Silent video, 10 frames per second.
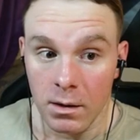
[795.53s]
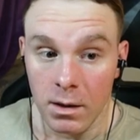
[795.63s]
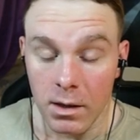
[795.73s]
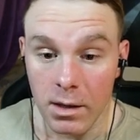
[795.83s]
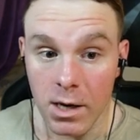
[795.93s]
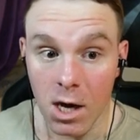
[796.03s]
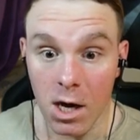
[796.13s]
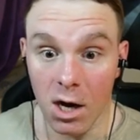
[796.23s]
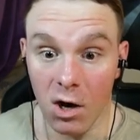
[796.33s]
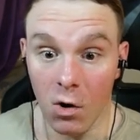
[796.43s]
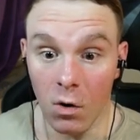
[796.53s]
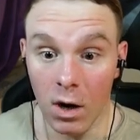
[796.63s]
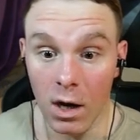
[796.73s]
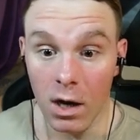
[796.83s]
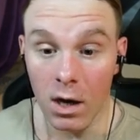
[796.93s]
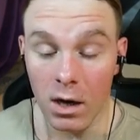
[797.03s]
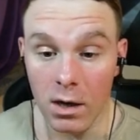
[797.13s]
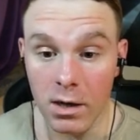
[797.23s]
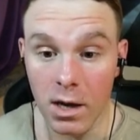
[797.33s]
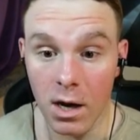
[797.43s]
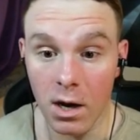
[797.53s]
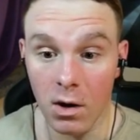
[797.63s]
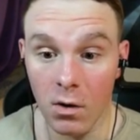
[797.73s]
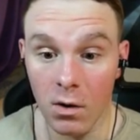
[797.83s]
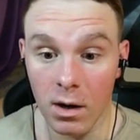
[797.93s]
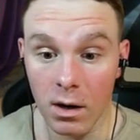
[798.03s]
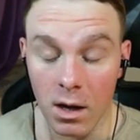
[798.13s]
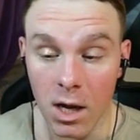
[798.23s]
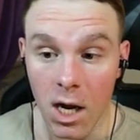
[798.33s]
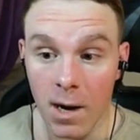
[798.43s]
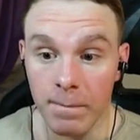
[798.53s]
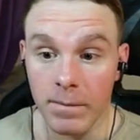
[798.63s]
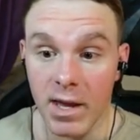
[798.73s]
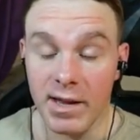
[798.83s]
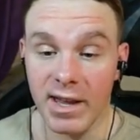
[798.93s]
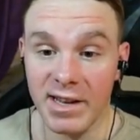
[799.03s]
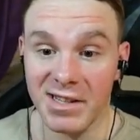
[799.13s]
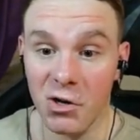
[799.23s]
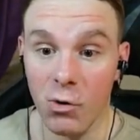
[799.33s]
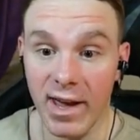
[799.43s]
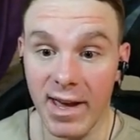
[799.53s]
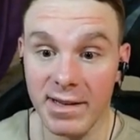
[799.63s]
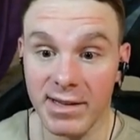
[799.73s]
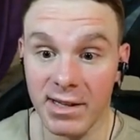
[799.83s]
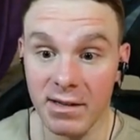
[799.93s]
No. No. He's gonna see who he is.